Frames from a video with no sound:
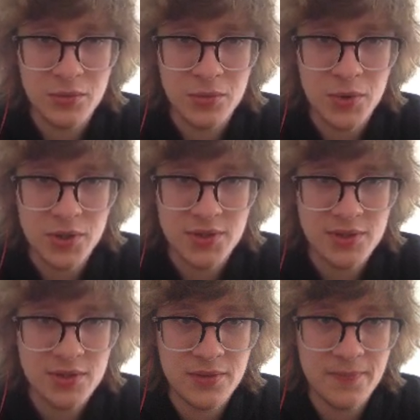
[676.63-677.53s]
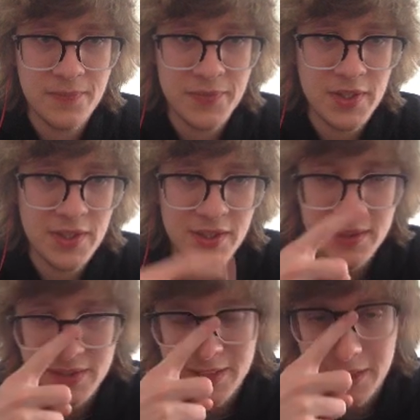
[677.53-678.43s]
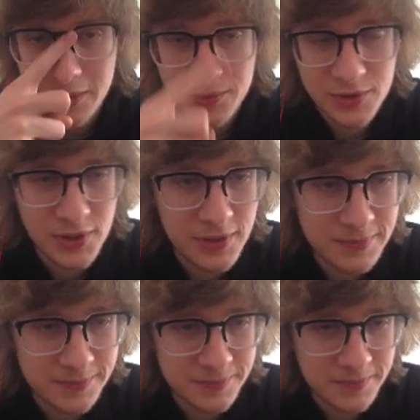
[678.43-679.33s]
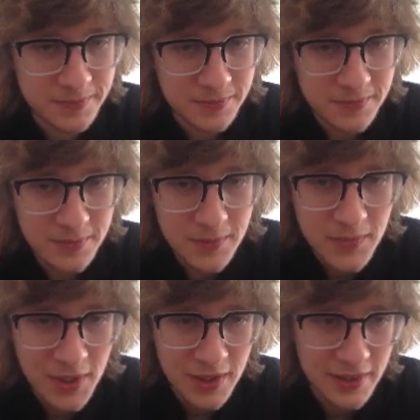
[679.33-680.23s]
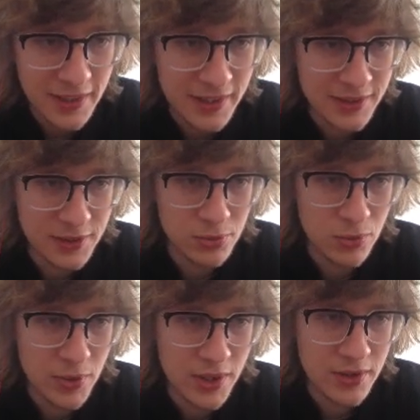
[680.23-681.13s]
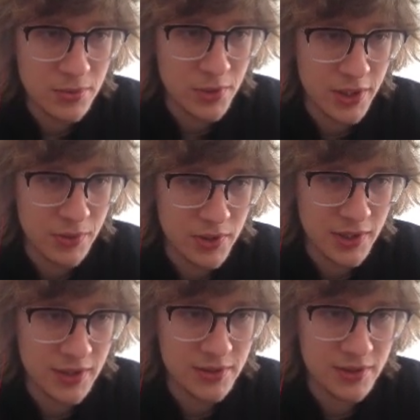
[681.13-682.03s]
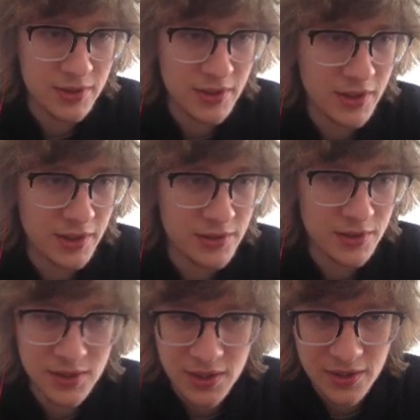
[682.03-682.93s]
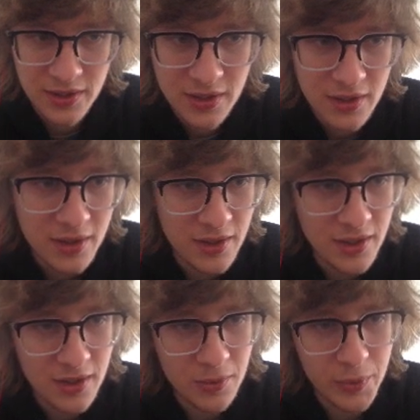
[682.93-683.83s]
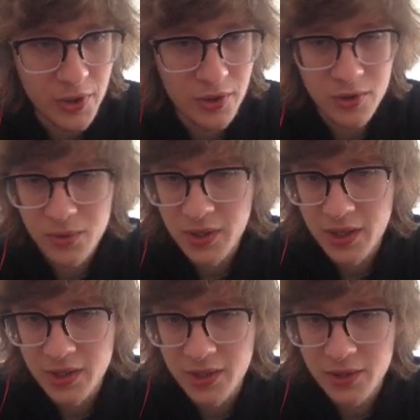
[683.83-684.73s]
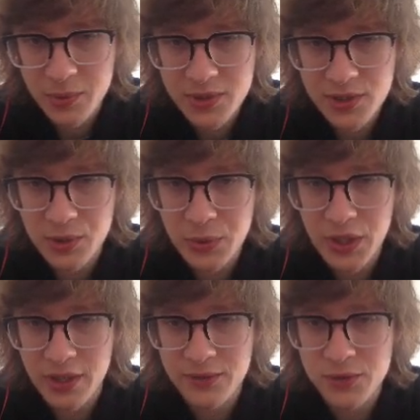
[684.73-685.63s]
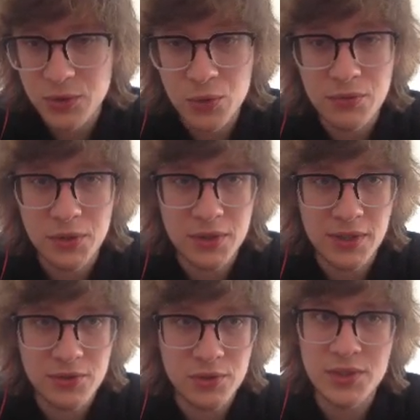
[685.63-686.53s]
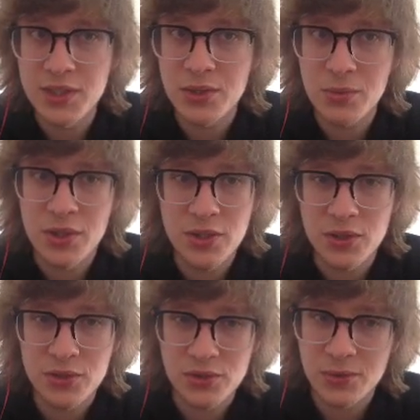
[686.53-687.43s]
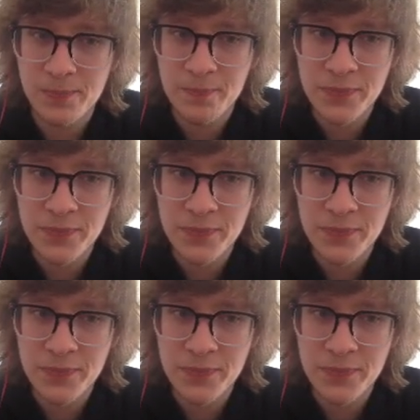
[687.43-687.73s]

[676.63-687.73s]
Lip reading: works. Now you'll see that this will run, running on test, it succeeded. We got an OK, and we see that we had 2 filtered out, so it didn't run the other 2.